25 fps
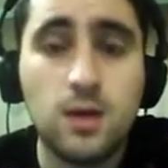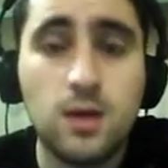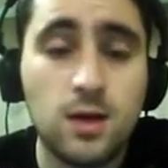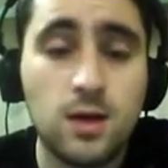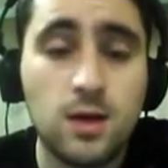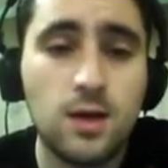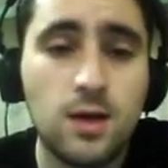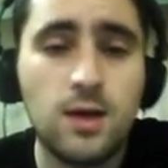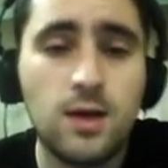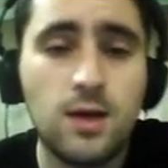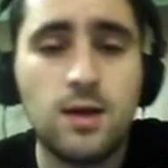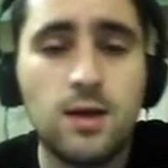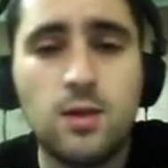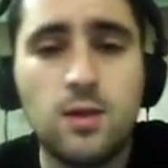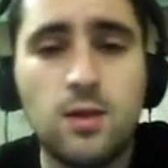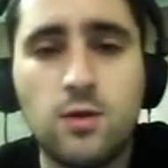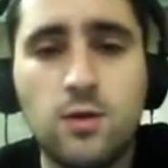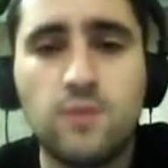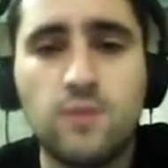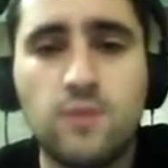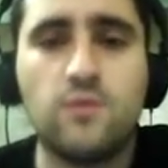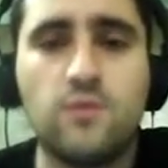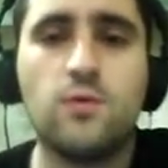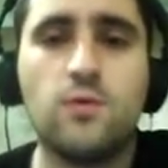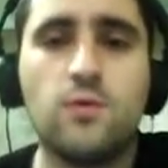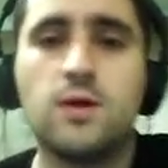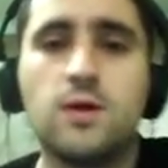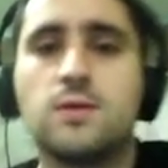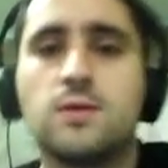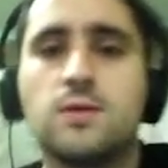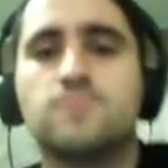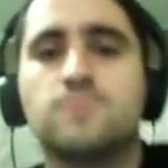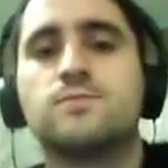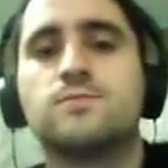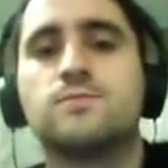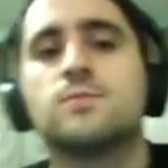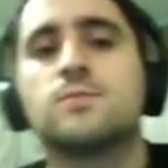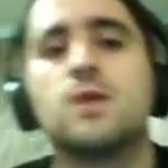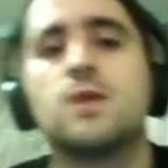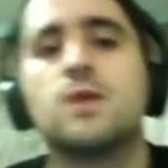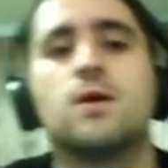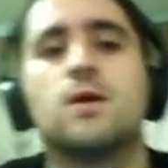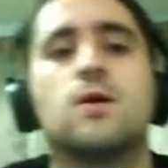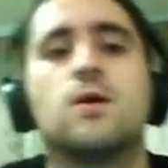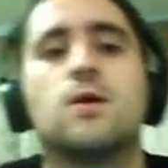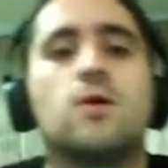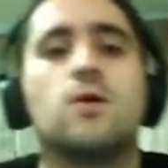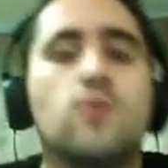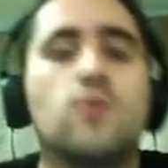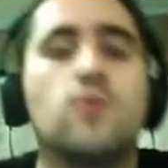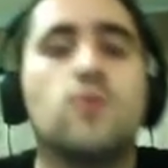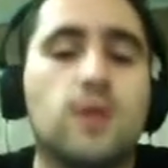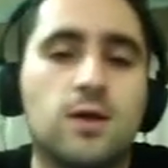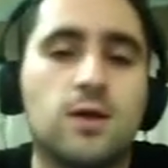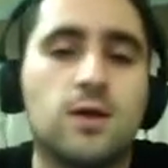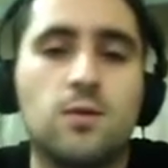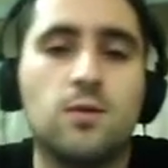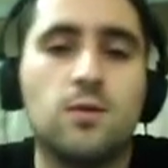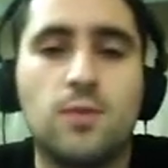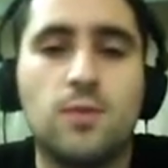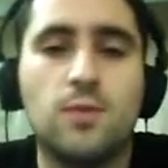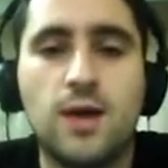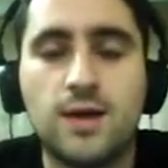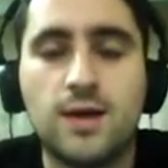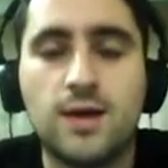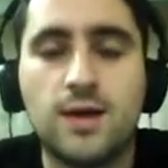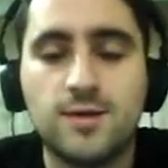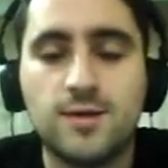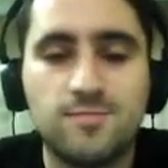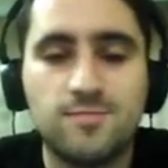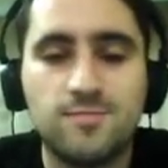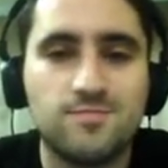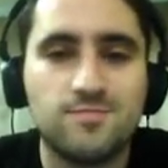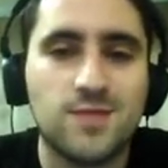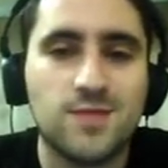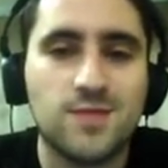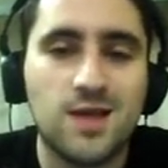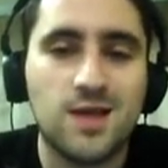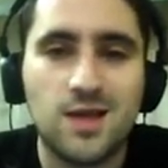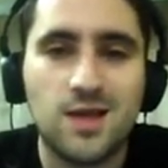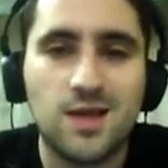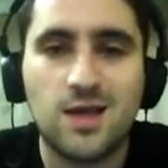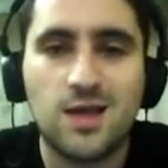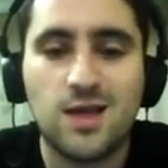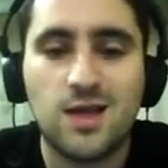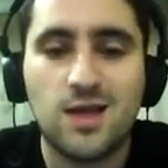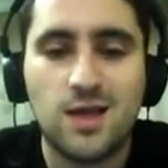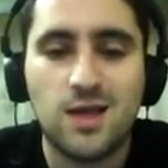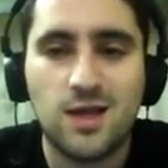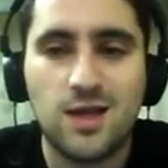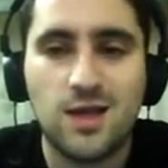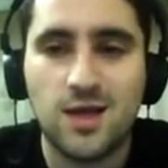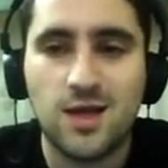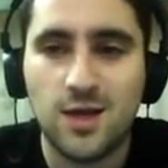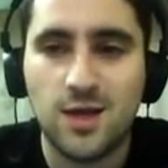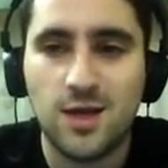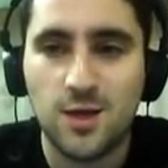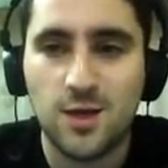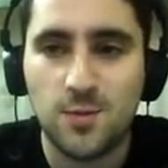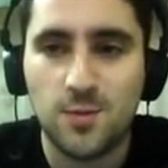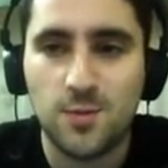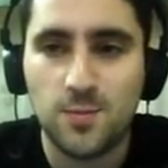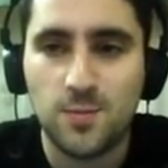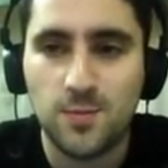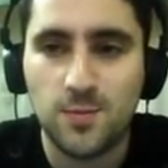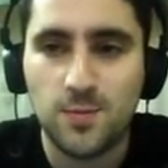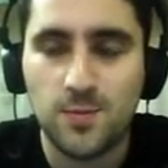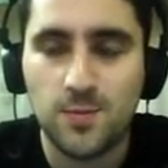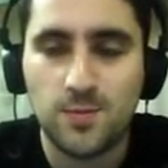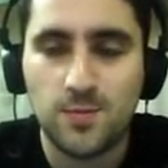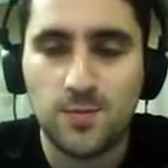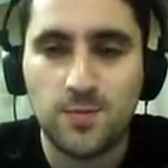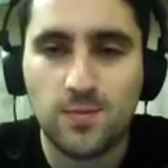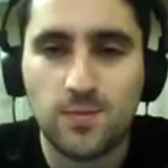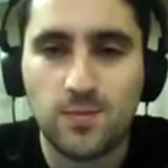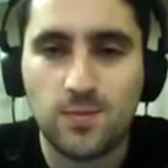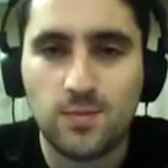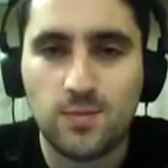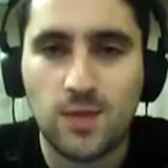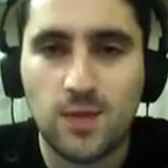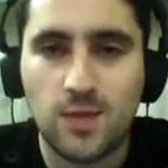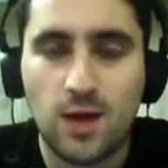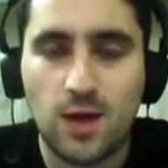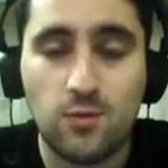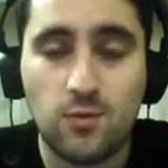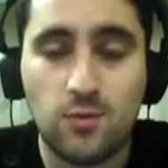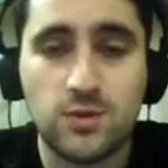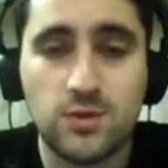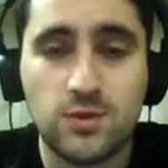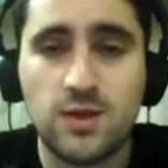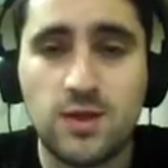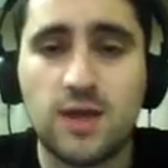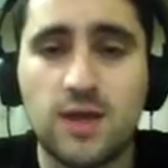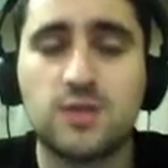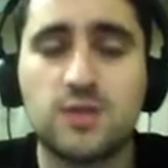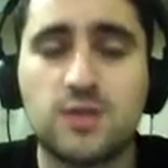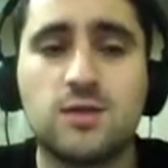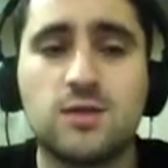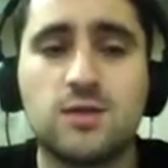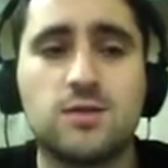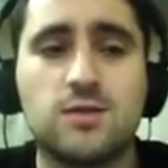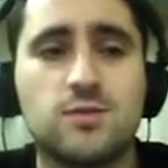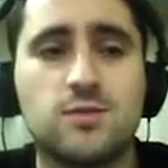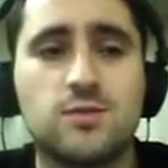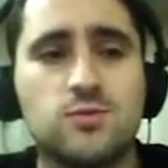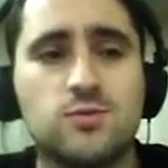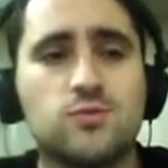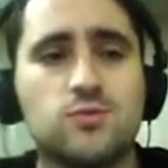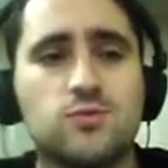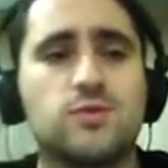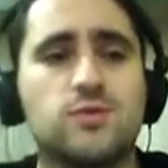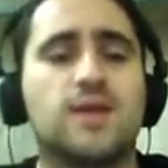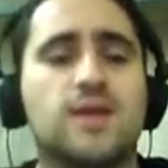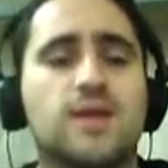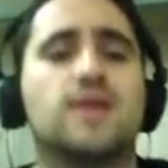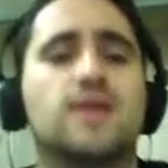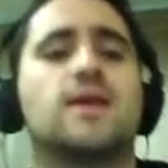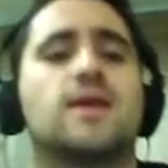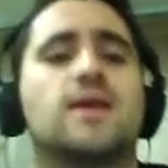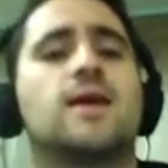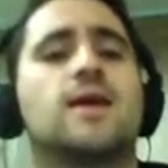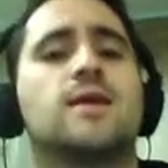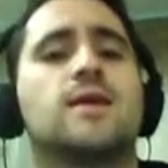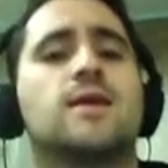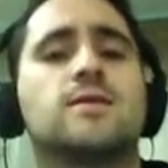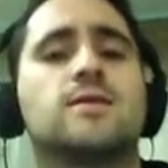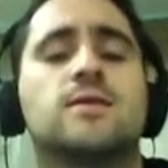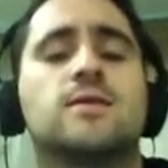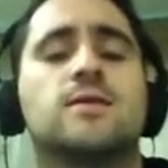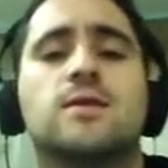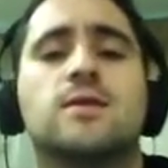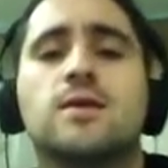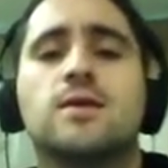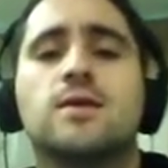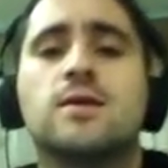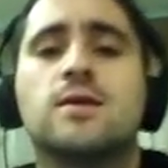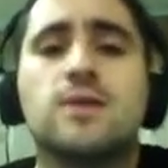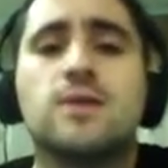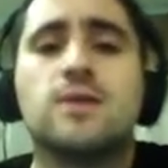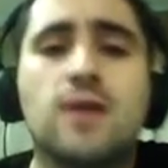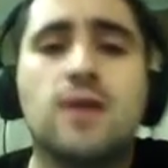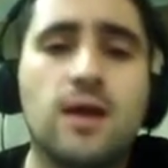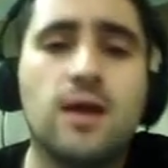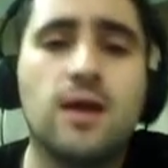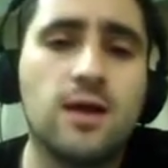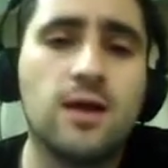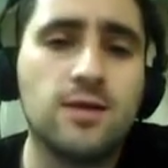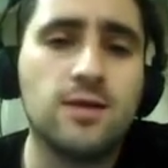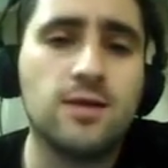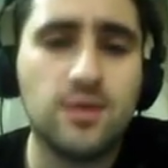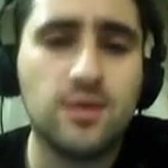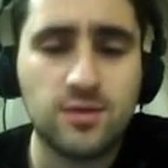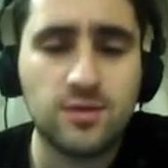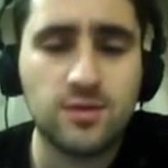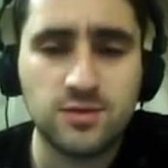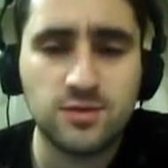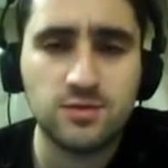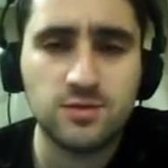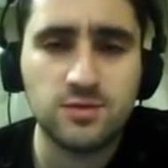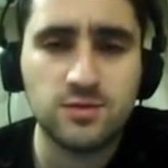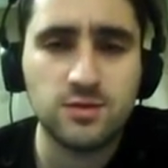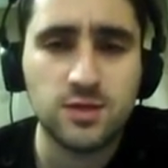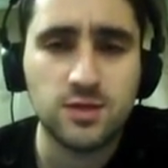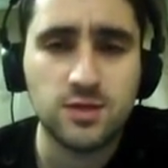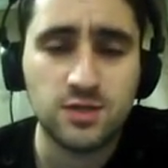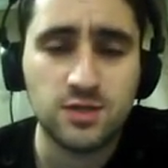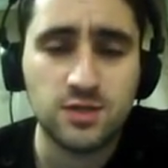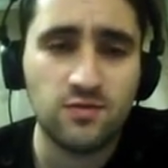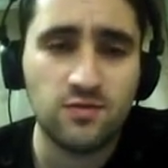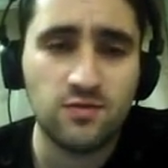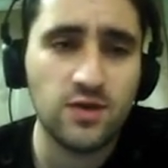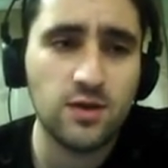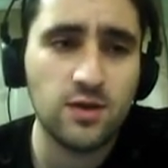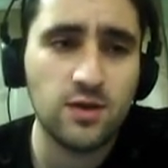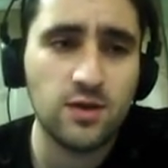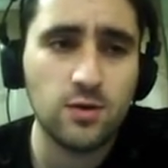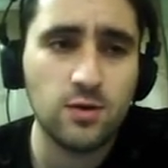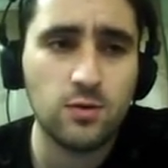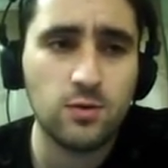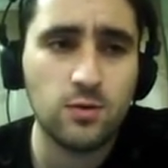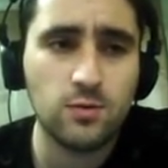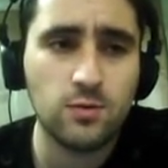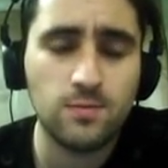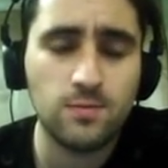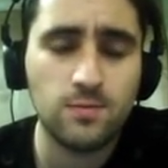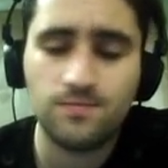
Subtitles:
Hi, hello everyone. Welcome back. Um, I wanted actually to dedicate this video